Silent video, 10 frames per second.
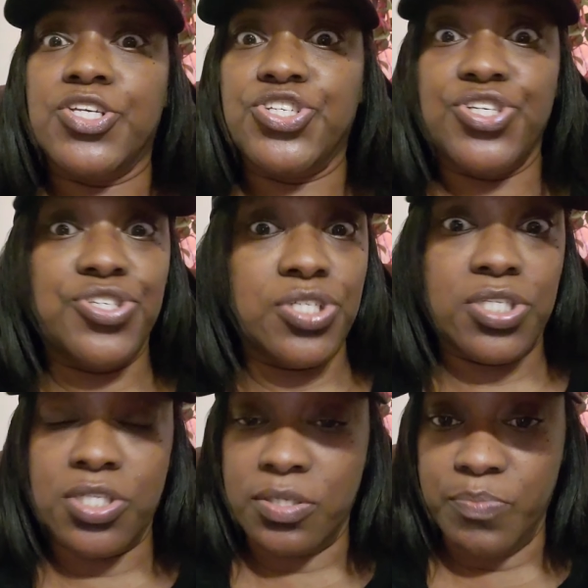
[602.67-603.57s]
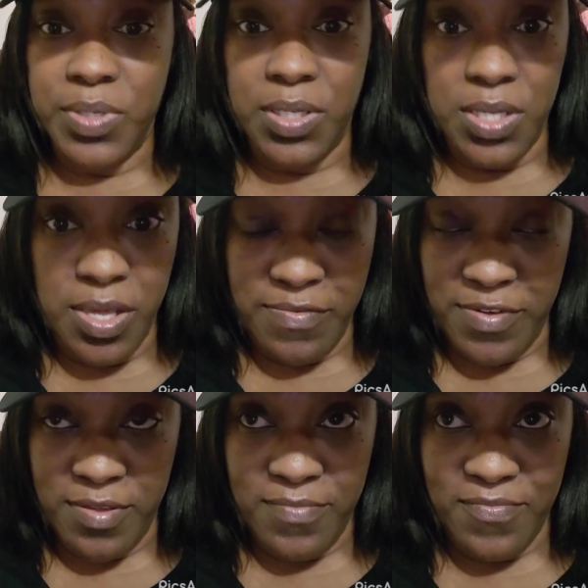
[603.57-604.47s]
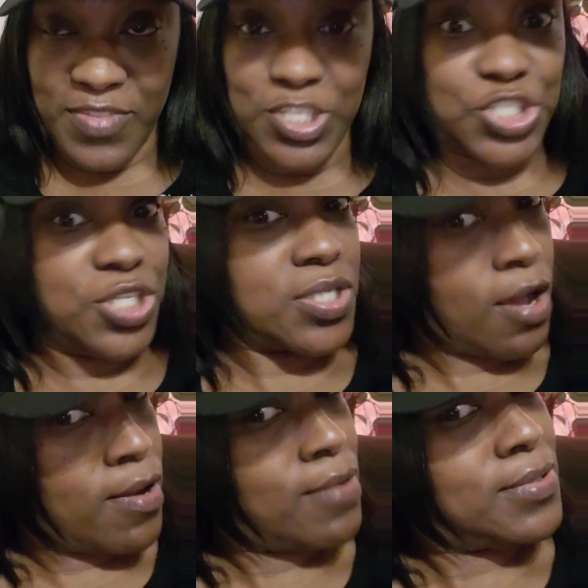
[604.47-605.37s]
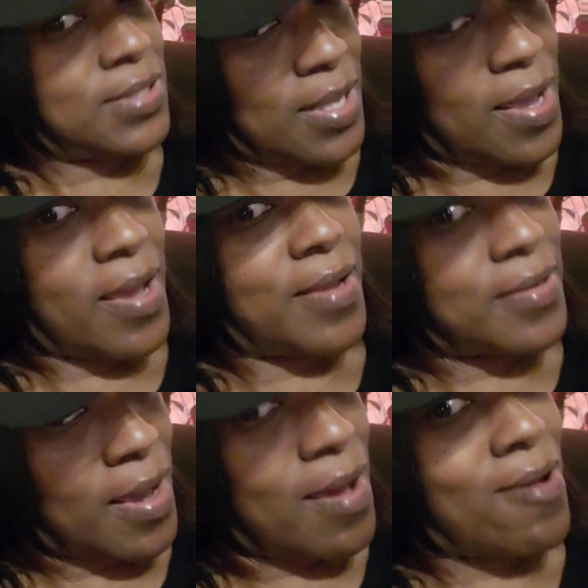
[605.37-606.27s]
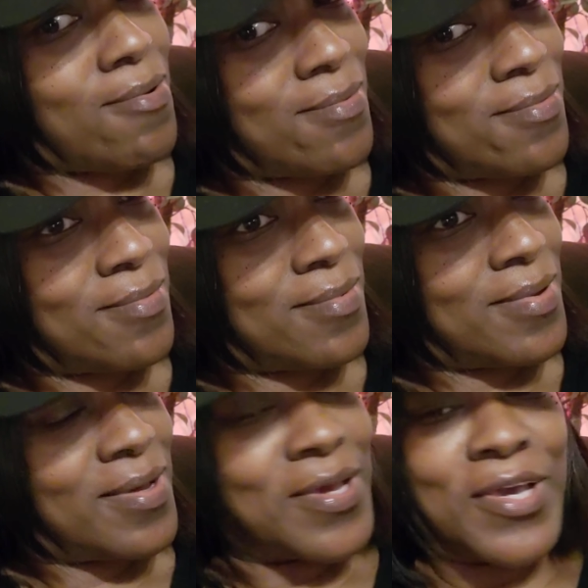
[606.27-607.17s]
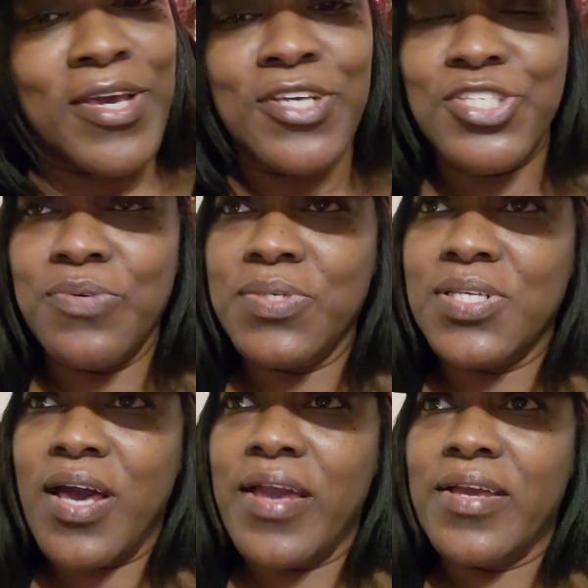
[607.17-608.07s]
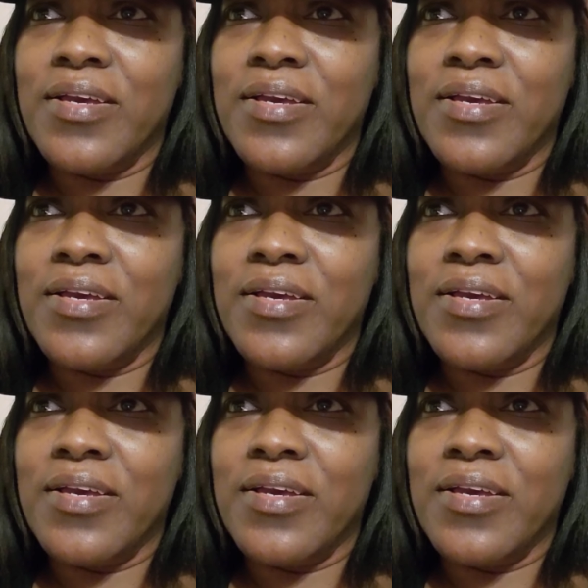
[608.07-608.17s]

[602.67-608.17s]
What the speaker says: she just couldn't believe it. She thought I was lying, y'all. She was like,